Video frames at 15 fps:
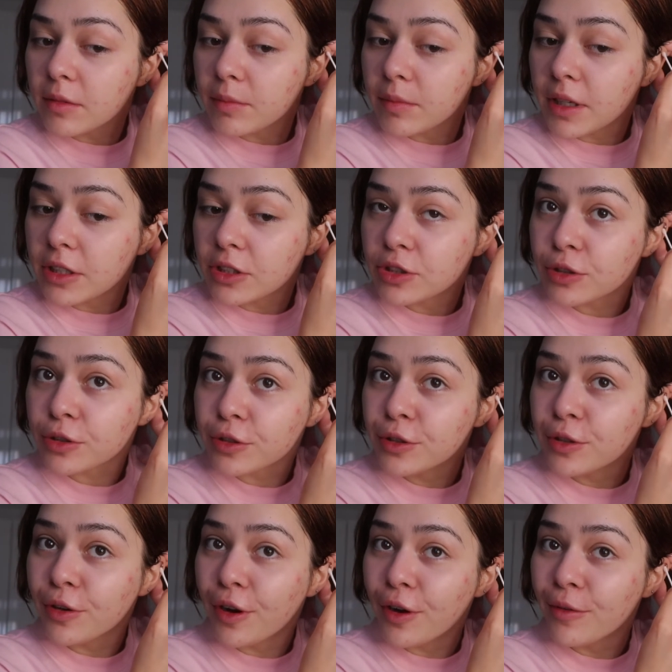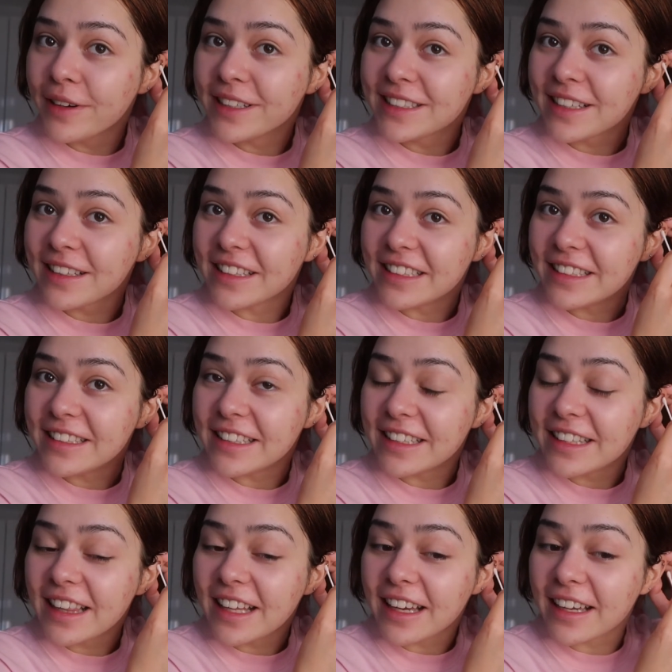make sure you always clean
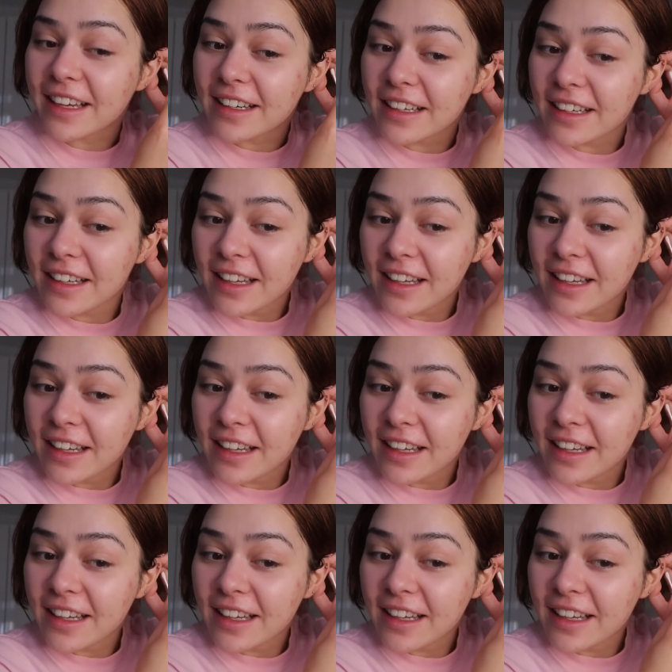it. Like,